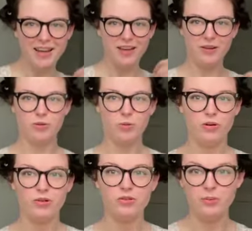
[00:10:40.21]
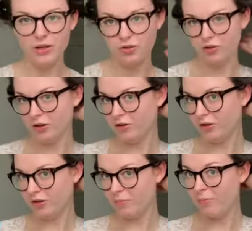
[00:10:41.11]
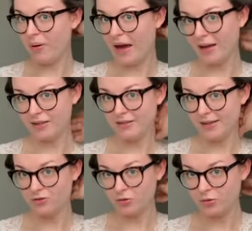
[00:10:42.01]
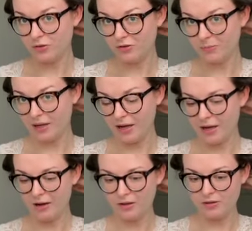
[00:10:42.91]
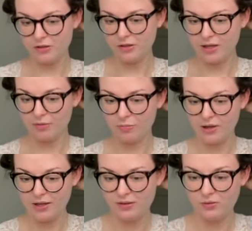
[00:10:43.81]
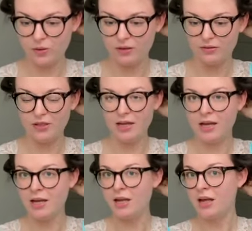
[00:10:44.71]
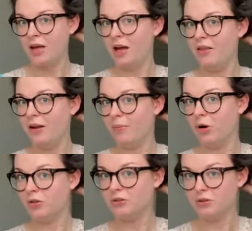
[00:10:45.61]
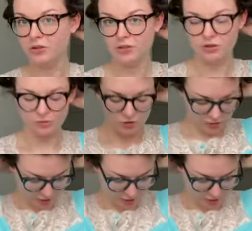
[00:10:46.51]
in order to make sure that the back tendrils of my hair stay in place throughout today. And then I'm also gonna do just